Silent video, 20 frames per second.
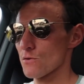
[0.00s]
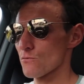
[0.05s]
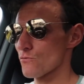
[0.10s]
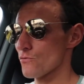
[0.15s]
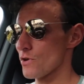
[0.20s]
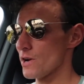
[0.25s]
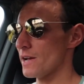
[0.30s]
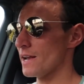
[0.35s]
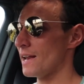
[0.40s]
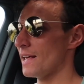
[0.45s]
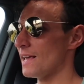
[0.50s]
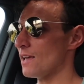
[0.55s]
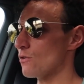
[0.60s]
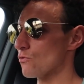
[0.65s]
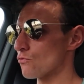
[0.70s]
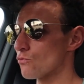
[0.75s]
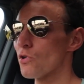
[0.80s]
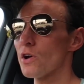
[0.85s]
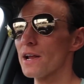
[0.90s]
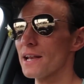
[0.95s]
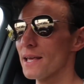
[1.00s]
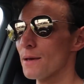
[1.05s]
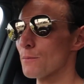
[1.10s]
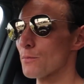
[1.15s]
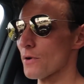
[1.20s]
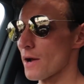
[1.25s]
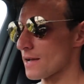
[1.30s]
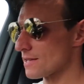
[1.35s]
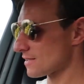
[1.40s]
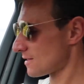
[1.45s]
Really, really
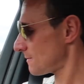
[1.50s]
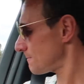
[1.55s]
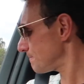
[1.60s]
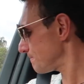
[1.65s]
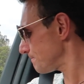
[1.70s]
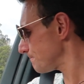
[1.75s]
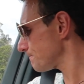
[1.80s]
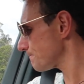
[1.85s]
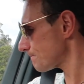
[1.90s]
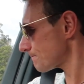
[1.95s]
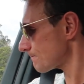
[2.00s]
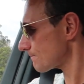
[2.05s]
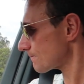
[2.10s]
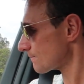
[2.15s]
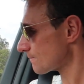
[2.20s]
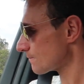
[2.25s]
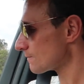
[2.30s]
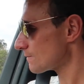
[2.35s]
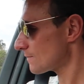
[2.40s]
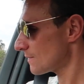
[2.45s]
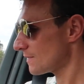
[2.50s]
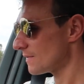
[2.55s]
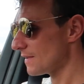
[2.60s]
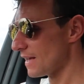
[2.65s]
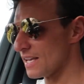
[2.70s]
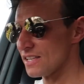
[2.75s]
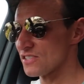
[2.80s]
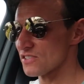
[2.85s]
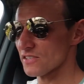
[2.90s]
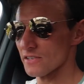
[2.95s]
impressed.
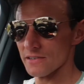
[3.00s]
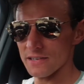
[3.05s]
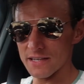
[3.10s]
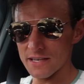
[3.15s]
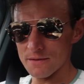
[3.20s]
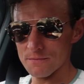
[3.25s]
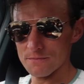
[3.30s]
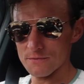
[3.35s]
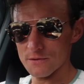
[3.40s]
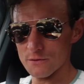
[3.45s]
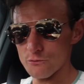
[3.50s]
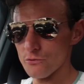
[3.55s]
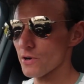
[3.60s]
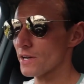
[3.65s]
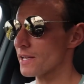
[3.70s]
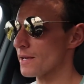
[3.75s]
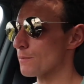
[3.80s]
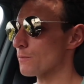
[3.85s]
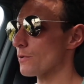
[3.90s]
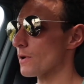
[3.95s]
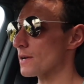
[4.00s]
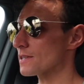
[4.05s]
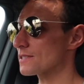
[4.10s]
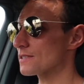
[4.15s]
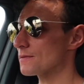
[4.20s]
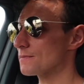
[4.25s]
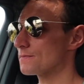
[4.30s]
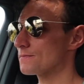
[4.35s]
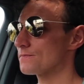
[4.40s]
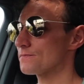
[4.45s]
Instantly, really impressed.